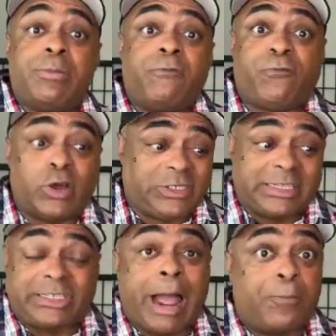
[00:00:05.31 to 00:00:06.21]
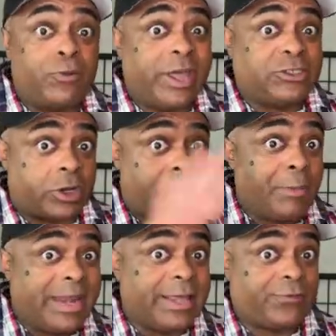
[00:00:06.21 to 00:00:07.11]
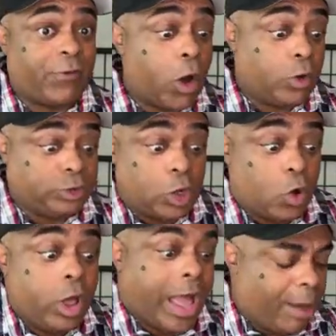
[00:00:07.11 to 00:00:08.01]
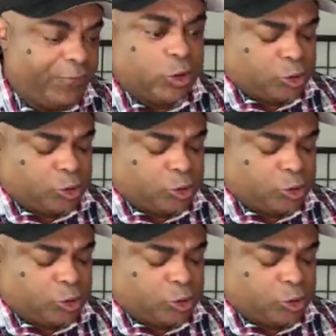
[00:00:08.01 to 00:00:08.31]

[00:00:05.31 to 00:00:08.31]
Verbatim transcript: the first to sample these. They're coming this fall, so I feel